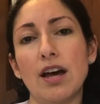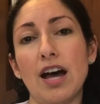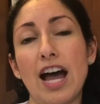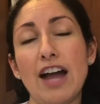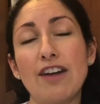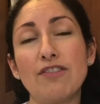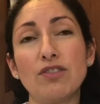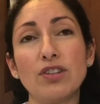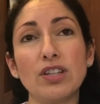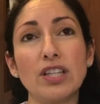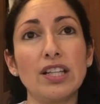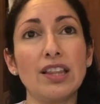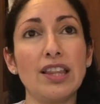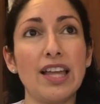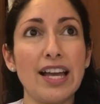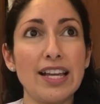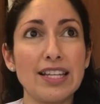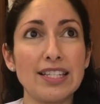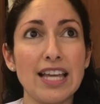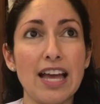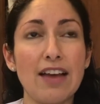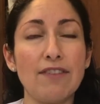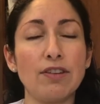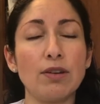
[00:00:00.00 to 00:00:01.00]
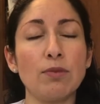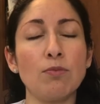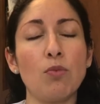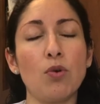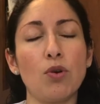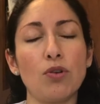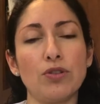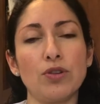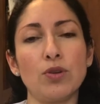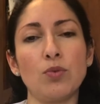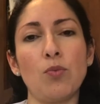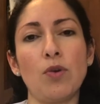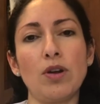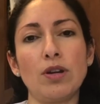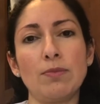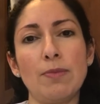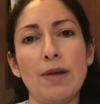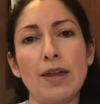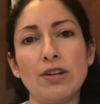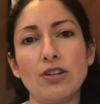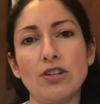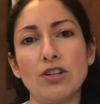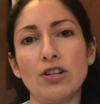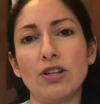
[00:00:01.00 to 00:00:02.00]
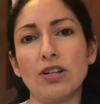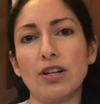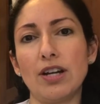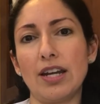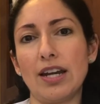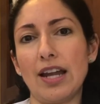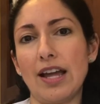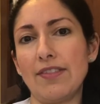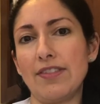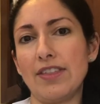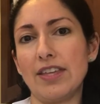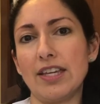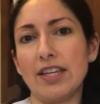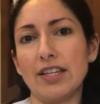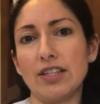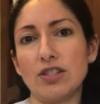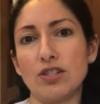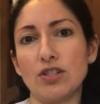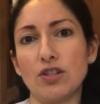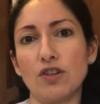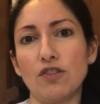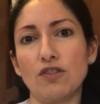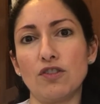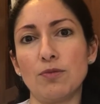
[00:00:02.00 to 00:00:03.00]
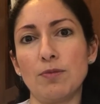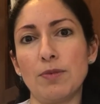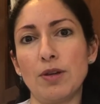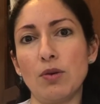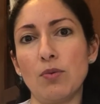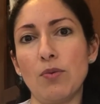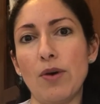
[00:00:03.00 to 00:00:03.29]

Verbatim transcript: I really liked having more than one mentor, and I think it served me